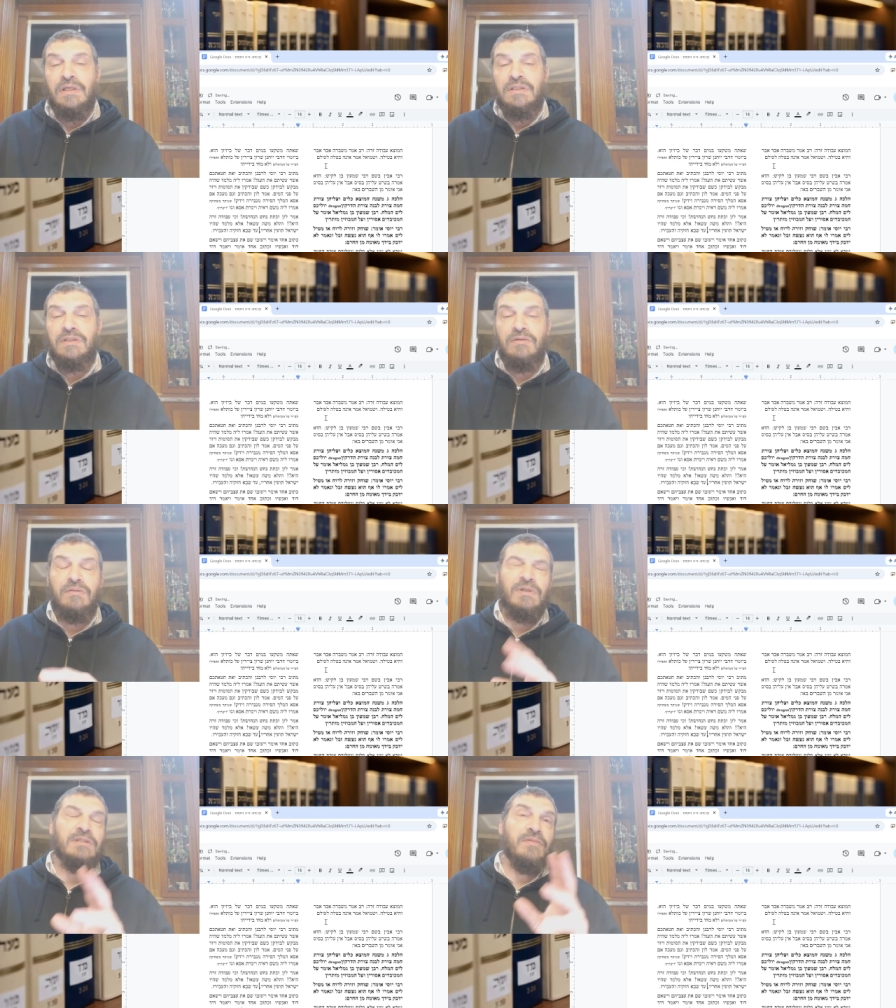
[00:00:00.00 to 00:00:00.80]
So it
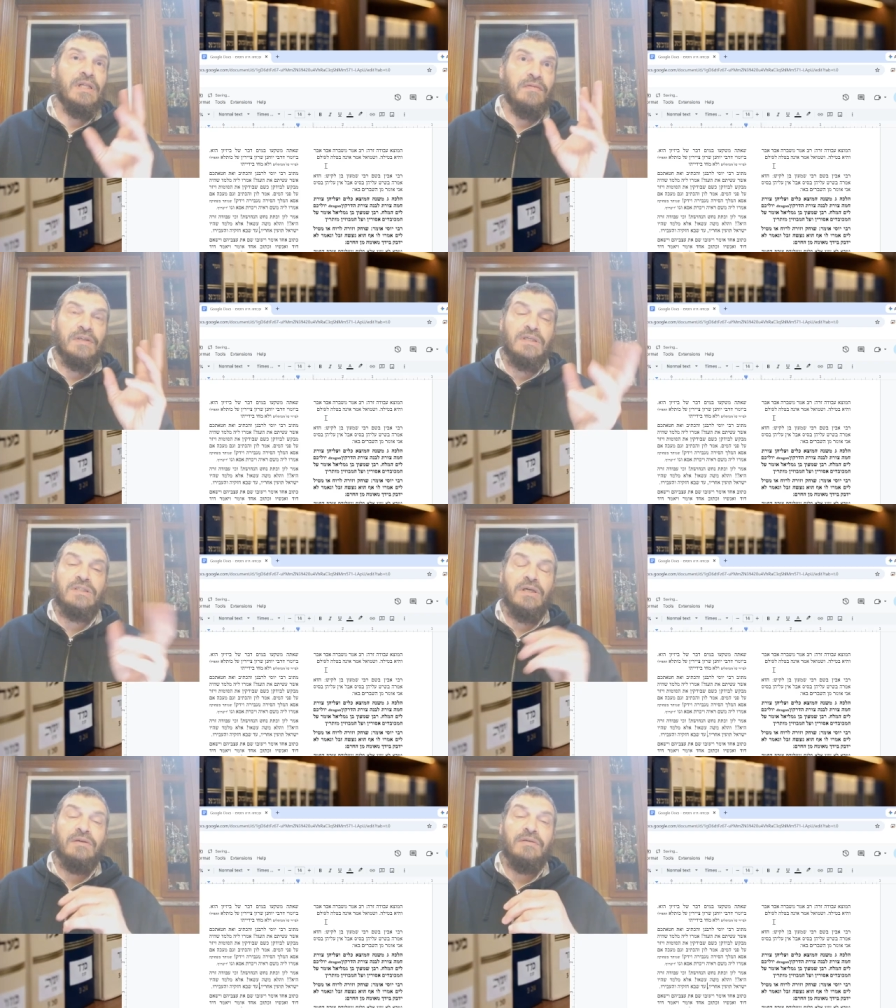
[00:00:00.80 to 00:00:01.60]
wasn't really Avodah
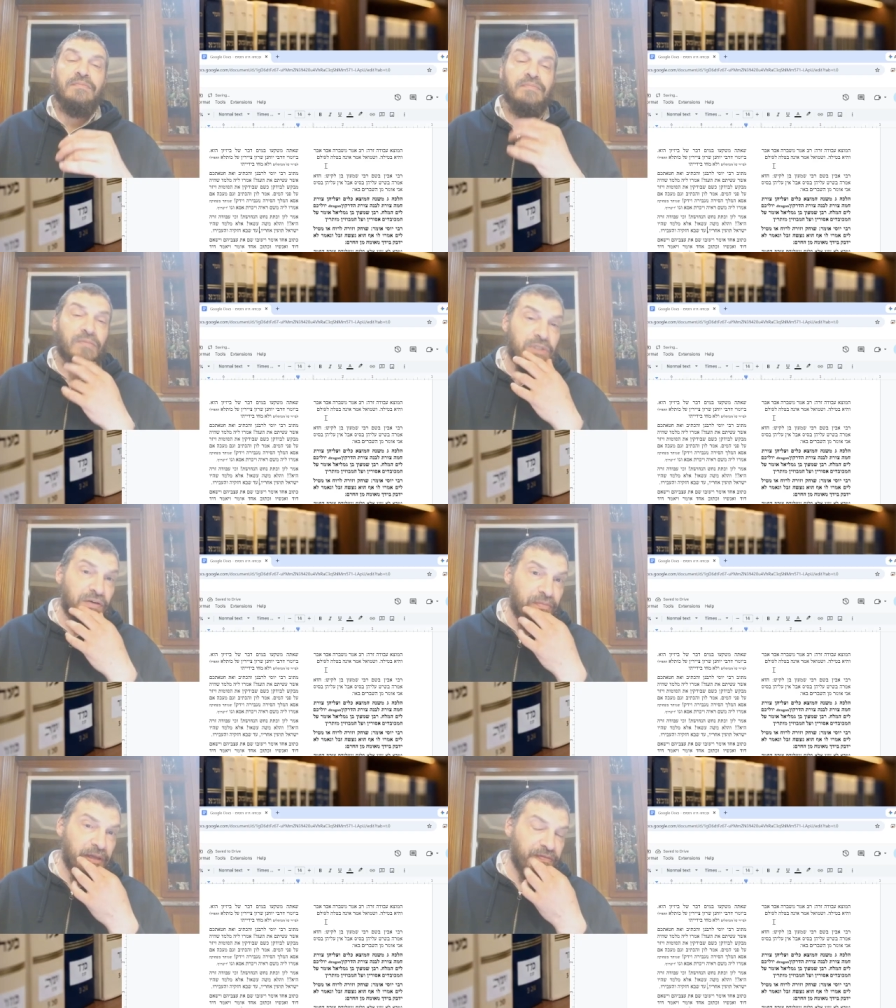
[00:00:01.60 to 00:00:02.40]
Zarah. It was
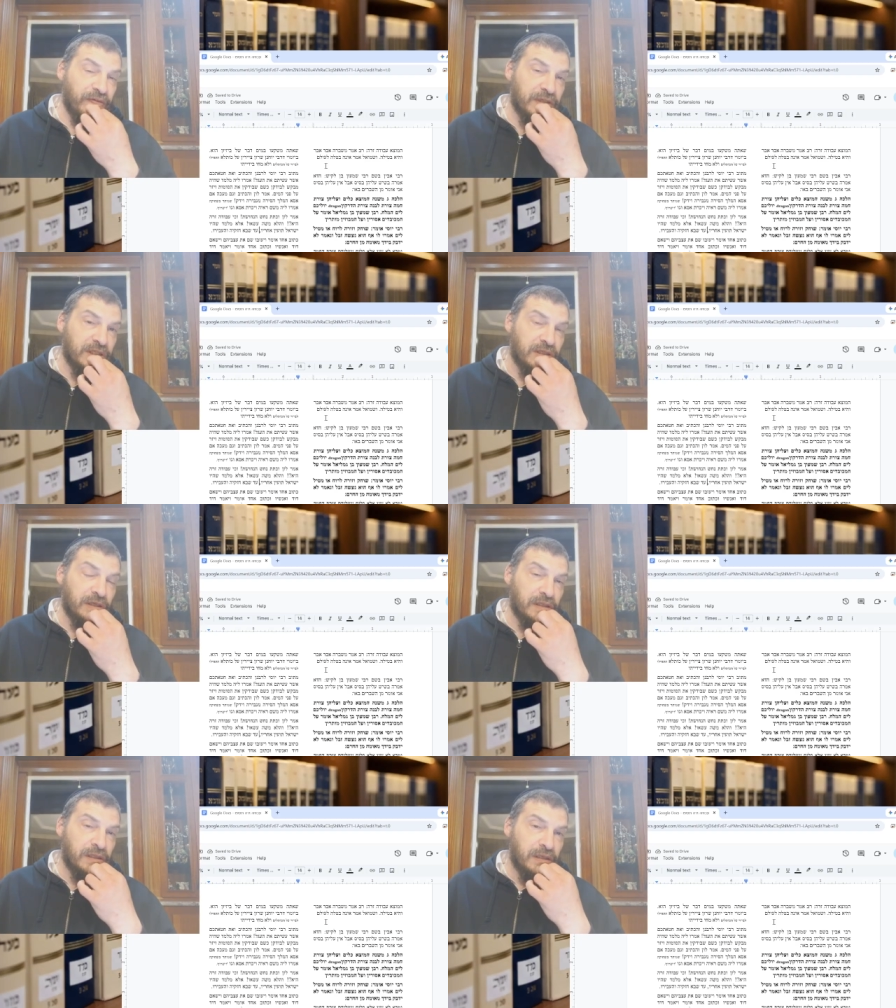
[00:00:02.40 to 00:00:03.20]
never meant for Avodah Zarah.